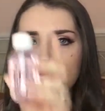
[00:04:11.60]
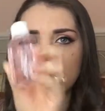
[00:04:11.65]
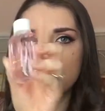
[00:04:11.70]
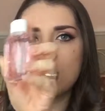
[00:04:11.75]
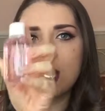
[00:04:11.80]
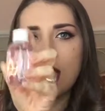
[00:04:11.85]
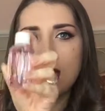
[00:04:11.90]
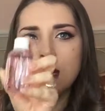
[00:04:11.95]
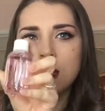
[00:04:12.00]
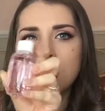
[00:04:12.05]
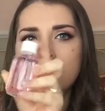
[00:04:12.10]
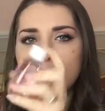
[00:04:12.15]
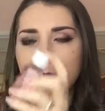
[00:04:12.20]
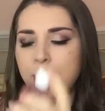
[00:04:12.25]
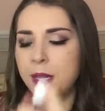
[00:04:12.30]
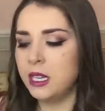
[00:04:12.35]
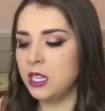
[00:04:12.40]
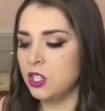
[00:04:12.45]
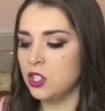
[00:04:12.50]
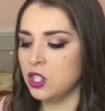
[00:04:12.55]
just kind of little
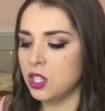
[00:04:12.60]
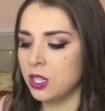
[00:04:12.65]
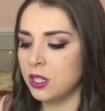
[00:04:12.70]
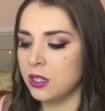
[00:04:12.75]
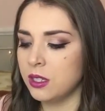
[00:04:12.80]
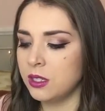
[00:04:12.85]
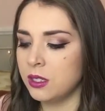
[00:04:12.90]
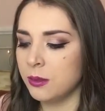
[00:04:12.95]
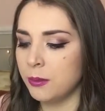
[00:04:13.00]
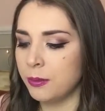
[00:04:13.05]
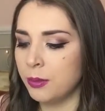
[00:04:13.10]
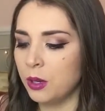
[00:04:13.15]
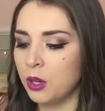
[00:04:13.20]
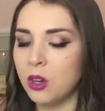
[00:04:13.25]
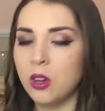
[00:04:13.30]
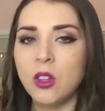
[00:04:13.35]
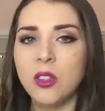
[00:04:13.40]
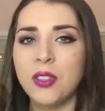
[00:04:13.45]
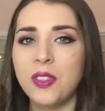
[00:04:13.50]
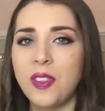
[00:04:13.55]
miniatures,
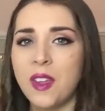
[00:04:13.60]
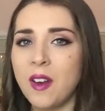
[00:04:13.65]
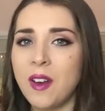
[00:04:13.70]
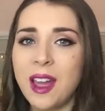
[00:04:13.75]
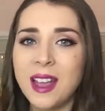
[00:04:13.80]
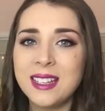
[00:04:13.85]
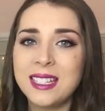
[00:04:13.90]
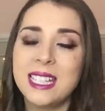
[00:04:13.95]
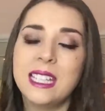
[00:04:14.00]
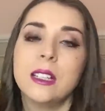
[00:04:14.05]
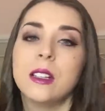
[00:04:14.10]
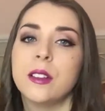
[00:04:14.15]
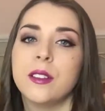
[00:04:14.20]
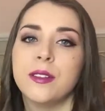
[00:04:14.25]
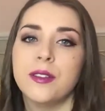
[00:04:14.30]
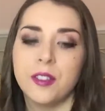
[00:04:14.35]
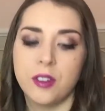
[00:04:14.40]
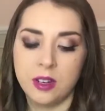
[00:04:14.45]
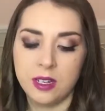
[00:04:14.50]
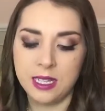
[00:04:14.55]
but they're ideal
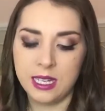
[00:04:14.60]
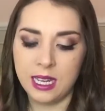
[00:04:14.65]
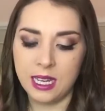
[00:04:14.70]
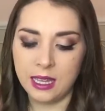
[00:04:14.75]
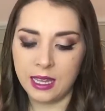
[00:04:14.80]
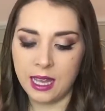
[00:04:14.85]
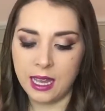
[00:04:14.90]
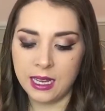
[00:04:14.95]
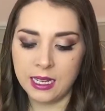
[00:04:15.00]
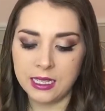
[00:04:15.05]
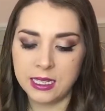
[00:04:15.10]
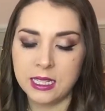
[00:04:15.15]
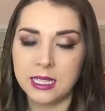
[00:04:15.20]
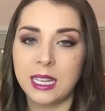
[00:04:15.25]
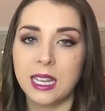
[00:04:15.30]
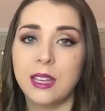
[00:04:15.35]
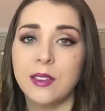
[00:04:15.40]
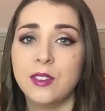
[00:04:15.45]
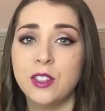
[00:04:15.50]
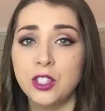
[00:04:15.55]
for a day like
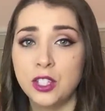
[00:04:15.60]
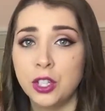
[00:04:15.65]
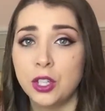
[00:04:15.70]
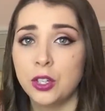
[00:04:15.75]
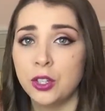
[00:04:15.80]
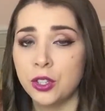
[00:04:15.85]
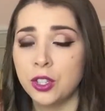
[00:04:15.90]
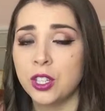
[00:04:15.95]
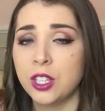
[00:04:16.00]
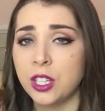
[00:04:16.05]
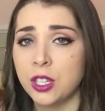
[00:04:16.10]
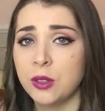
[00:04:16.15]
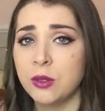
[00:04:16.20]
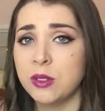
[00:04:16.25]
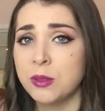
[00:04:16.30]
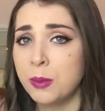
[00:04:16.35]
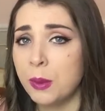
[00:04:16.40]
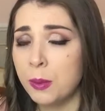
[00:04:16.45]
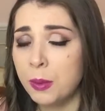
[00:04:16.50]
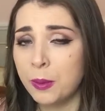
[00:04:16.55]
today. If you don't
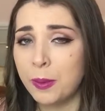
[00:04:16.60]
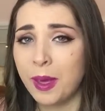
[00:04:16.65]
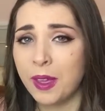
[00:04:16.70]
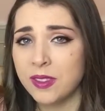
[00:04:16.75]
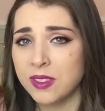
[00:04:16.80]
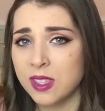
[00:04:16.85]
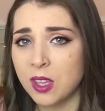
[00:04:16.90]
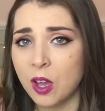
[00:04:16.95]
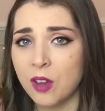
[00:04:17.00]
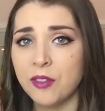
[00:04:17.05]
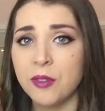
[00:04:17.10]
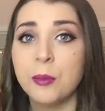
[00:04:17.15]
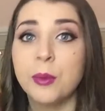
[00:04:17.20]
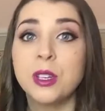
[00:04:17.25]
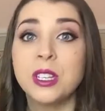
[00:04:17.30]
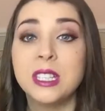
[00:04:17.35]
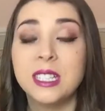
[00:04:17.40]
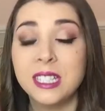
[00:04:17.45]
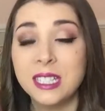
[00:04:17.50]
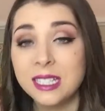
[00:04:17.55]
use bubble baths that often,
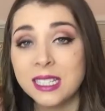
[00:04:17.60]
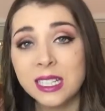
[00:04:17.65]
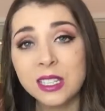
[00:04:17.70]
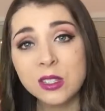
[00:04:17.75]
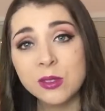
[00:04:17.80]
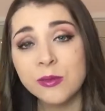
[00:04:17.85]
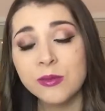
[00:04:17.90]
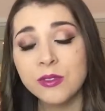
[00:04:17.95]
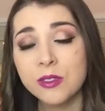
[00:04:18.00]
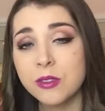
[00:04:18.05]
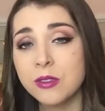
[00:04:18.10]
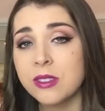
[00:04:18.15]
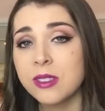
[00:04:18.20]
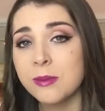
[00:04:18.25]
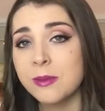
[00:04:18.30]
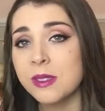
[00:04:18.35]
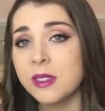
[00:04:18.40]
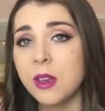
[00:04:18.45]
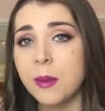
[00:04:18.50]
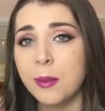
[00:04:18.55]
but you did get some for
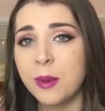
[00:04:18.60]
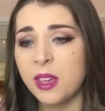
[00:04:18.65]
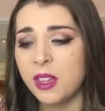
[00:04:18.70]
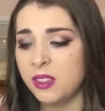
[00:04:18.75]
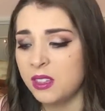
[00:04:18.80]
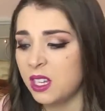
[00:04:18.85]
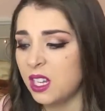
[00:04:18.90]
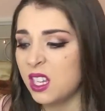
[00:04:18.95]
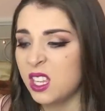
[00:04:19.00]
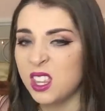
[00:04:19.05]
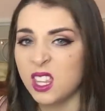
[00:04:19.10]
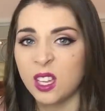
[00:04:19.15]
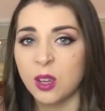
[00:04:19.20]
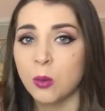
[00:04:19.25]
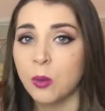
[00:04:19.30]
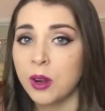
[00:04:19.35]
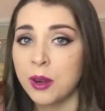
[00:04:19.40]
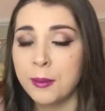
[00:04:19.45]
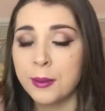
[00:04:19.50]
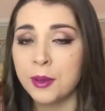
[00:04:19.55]
Christmas or birthday and you think,
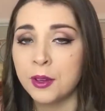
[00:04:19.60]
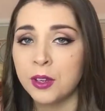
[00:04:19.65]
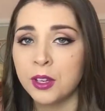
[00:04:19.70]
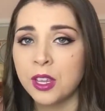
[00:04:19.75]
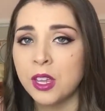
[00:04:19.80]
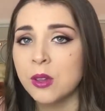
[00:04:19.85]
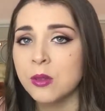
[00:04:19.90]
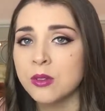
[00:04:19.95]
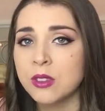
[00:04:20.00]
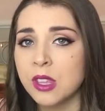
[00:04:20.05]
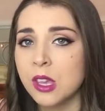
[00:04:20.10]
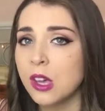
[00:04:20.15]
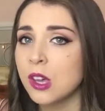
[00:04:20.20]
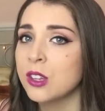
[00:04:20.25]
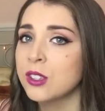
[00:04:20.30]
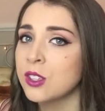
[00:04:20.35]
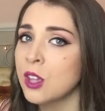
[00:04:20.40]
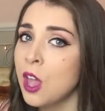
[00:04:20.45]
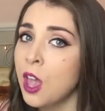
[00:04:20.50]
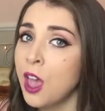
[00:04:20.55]
when am I going to use
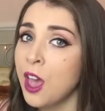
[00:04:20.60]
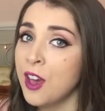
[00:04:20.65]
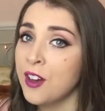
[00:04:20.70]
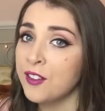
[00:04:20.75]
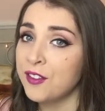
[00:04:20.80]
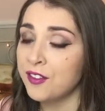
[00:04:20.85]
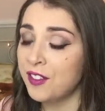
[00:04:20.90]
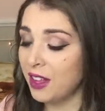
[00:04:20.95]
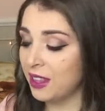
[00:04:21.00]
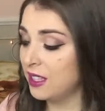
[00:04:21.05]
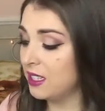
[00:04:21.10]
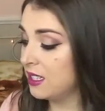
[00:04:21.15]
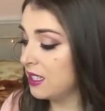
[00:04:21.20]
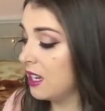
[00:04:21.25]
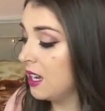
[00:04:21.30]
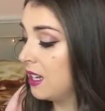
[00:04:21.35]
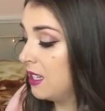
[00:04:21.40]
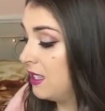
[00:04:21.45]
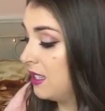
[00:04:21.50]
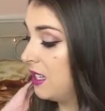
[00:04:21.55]
those?
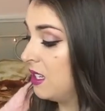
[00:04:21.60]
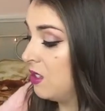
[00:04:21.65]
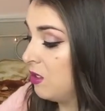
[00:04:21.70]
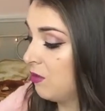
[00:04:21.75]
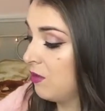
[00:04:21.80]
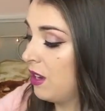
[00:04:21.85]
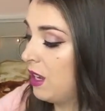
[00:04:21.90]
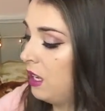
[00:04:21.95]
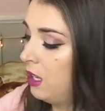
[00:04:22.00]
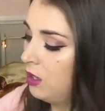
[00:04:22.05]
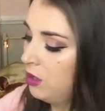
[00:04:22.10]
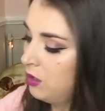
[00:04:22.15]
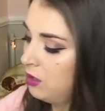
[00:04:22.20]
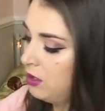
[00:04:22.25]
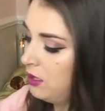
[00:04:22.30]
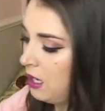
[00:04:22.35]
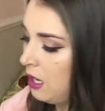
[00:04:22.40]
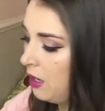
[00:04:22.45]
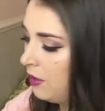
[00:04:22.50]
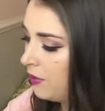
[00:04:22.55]
Valentine's is a really
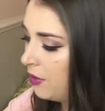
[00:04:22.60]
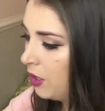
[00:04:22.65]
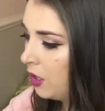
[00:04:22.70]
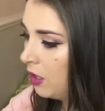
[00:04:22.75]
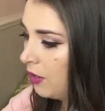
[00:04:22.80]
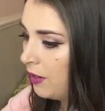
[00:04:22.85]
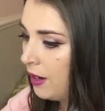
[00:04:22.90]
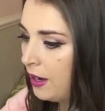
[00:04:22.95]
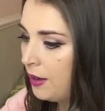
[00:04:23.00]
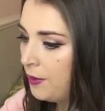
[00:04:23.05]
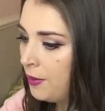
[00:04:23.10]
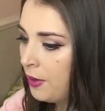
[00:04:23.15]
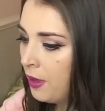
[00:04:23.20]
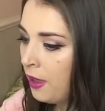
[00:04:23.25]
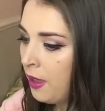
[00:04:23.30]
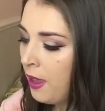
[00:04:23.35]
good day for it.